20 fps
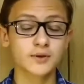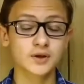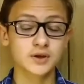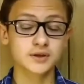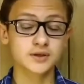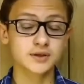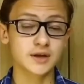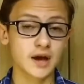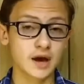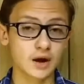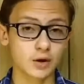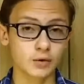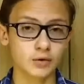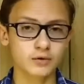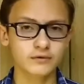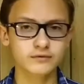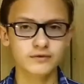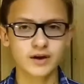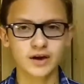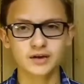because
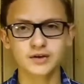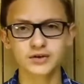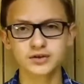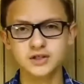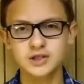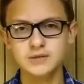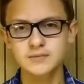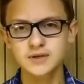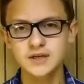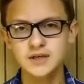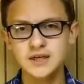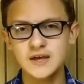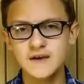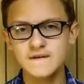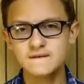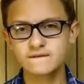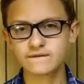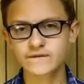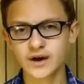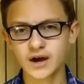now records can be
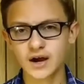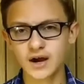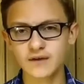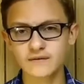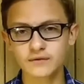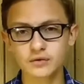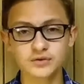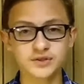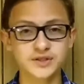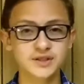5